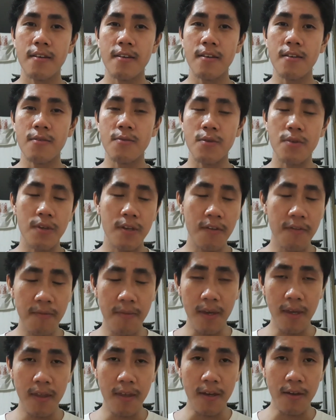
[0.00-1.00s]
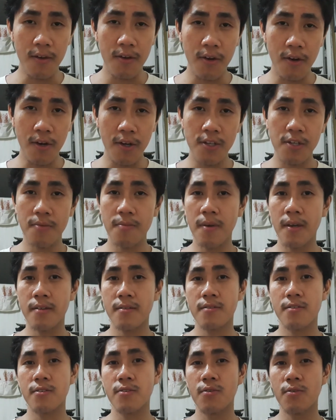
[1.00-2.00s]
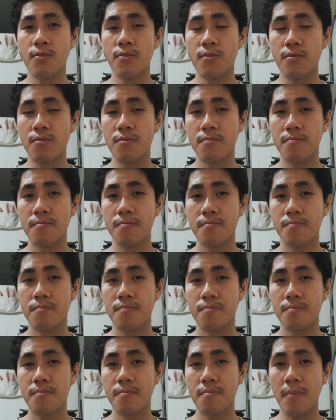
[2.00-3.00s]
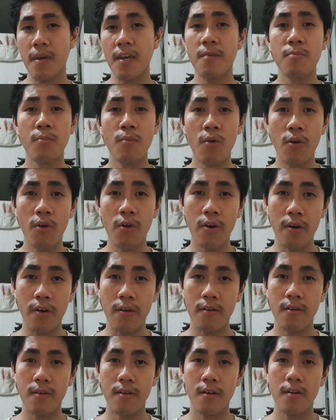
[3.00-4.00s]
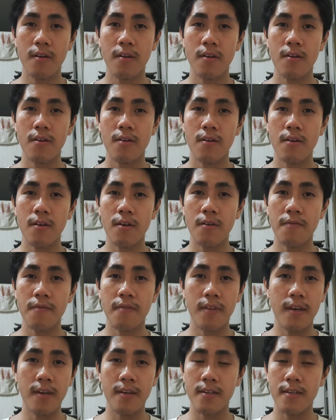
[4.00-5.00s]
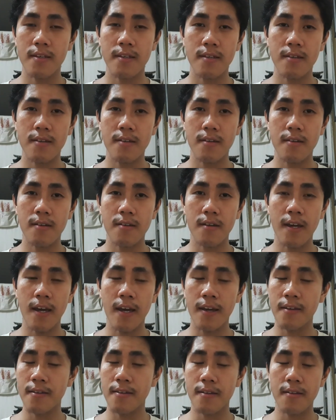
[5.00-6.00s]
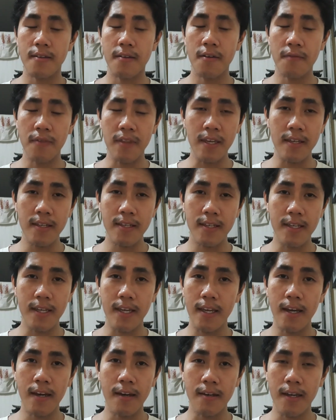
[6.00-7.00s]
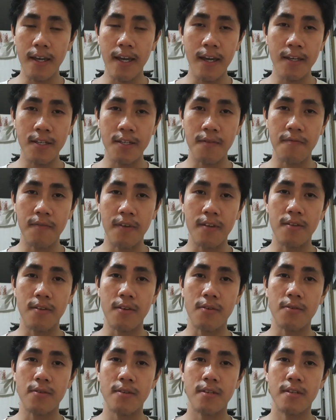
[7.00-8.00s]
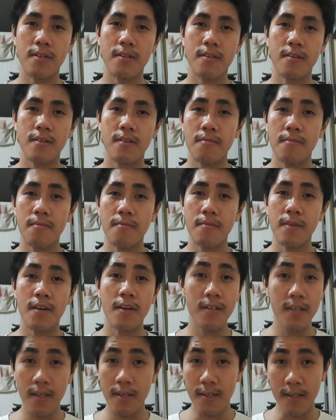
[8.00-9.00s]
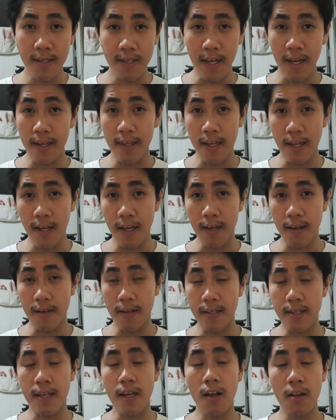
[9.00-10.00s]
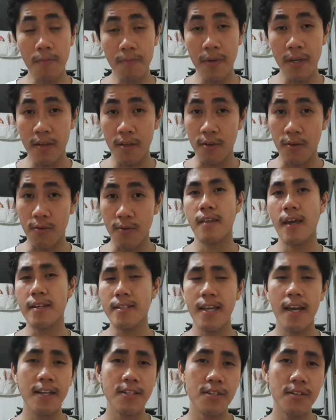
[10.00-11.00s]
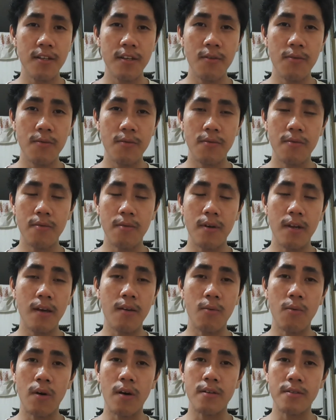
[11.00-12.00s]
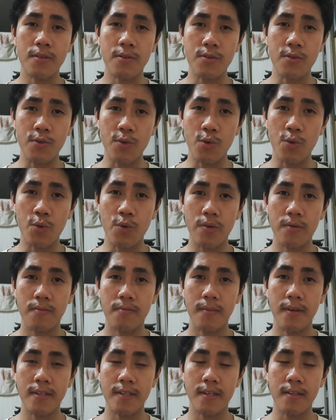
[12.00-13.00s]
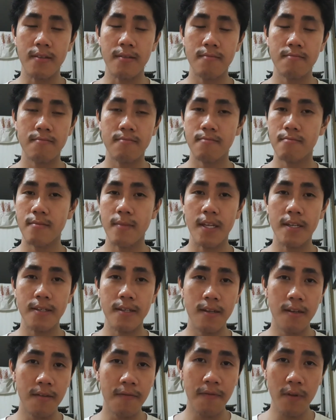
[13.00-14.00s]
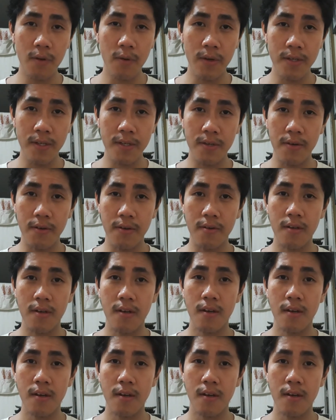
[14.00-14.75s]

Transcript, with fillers: it will give me the encouragement to make more of this kind of these uh, kinds of videos because it's a sign that I, it's helping you that's actually what I want to do as an as an influencer